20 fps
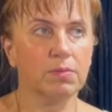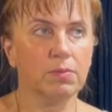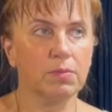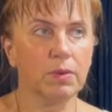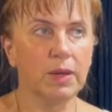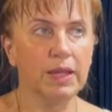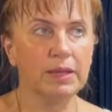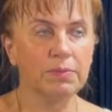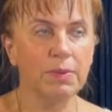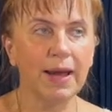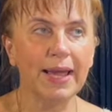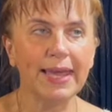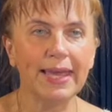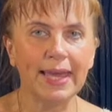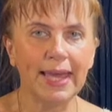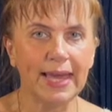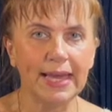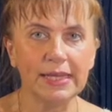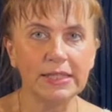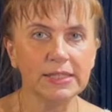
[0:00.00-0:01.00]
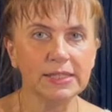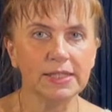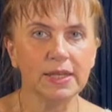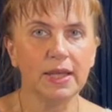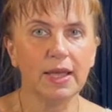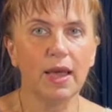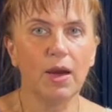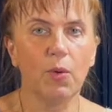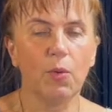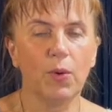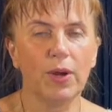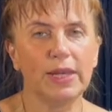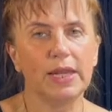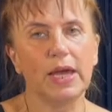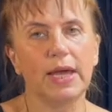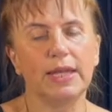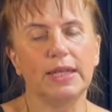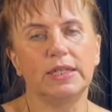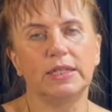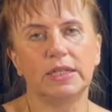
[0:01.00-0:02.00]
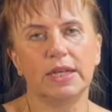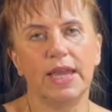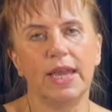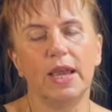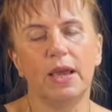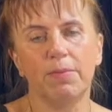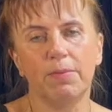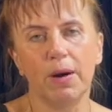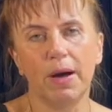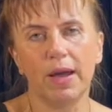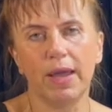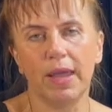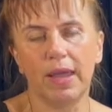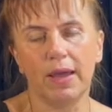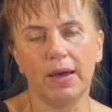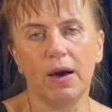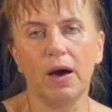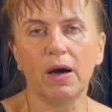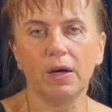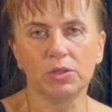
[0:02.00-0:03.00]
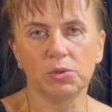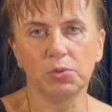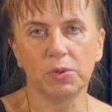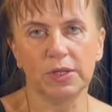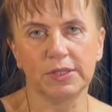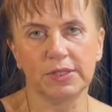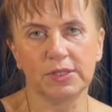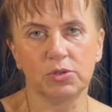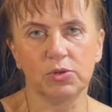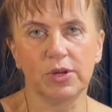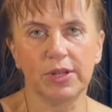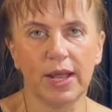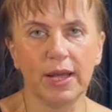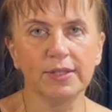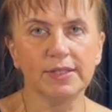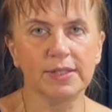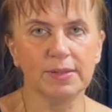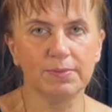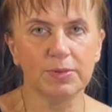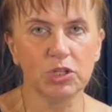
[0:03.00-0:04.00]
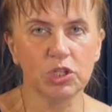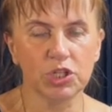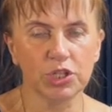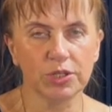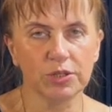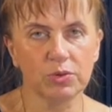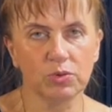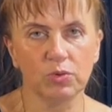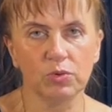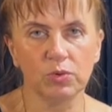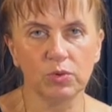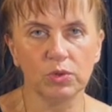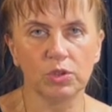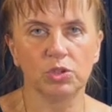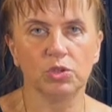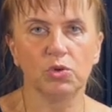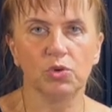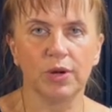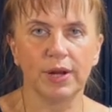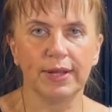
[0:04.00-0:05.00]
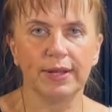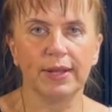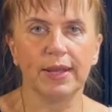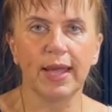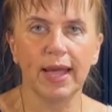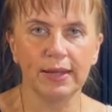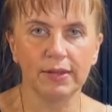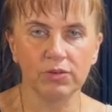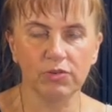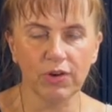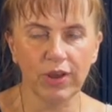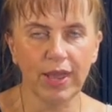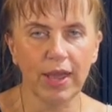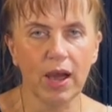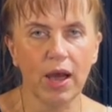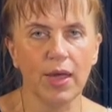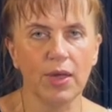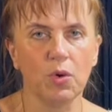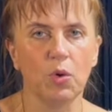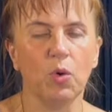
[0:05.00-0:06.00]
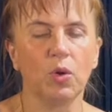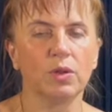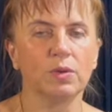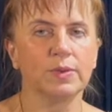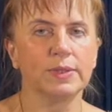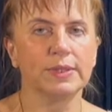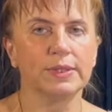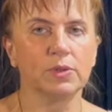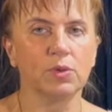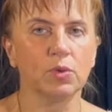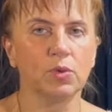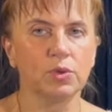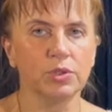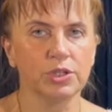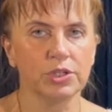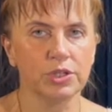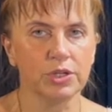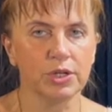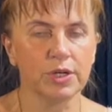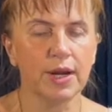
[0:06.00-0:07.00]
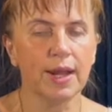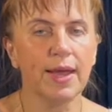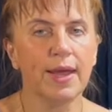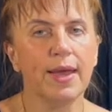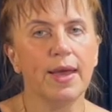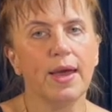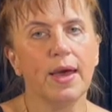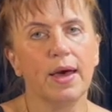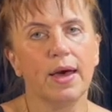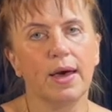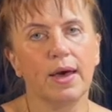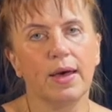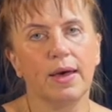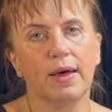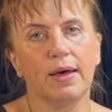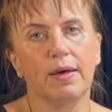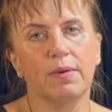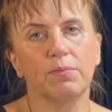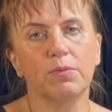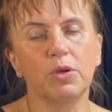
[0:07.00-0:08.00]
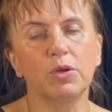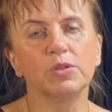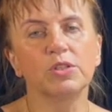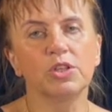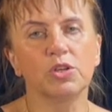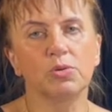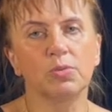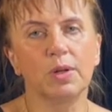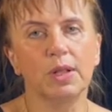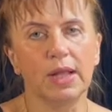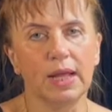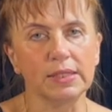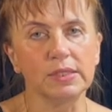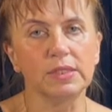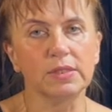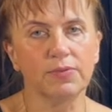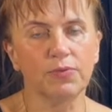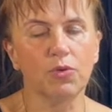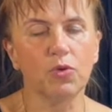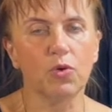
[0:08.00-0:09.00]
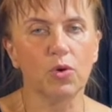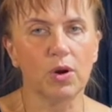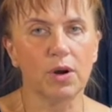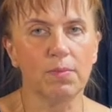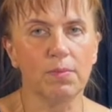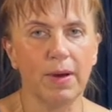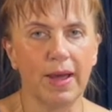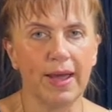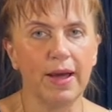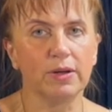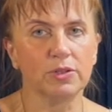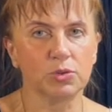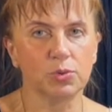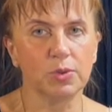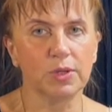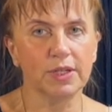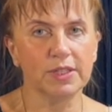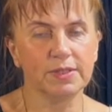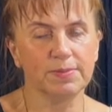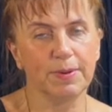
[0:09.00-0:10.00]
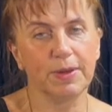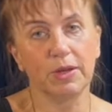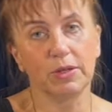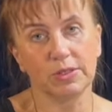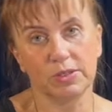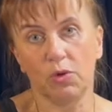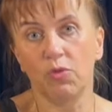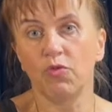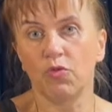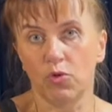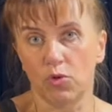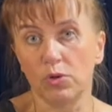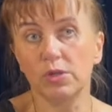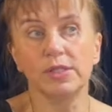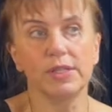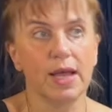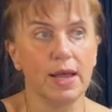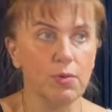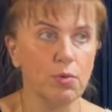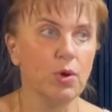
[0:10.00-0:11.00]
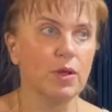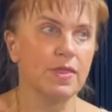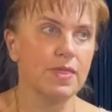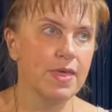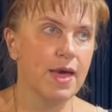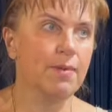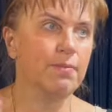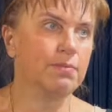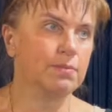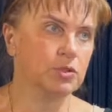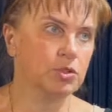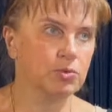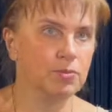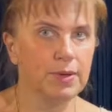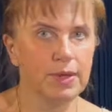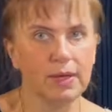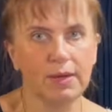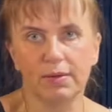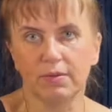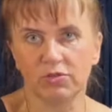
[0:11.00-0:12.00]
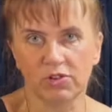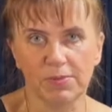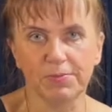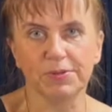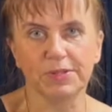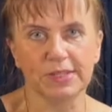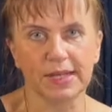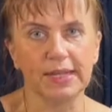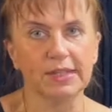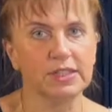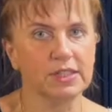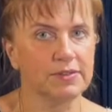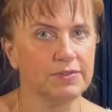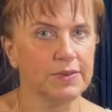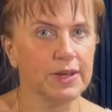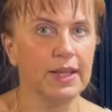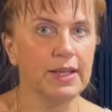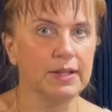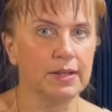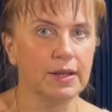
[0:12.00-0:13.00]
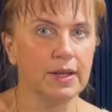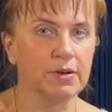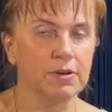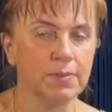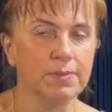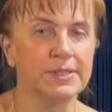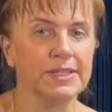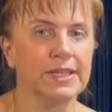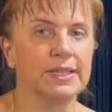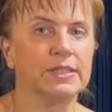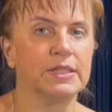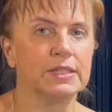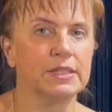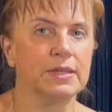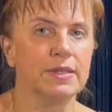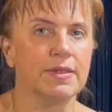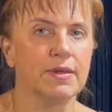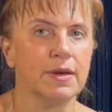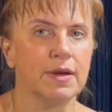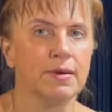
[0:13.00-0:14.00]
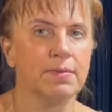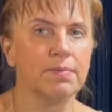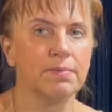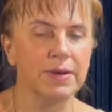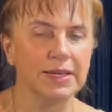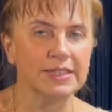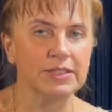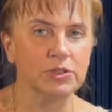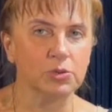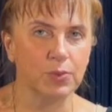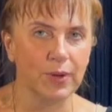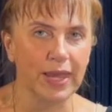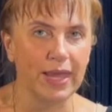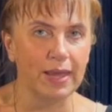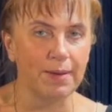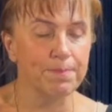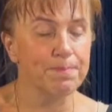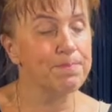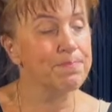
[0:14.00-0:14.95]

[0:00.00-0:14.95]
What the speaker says: in my case, when I take my artworks to an exhibition or to a gallery, I always order museum glass for my artworks, because of course I want them to be represented in the best way.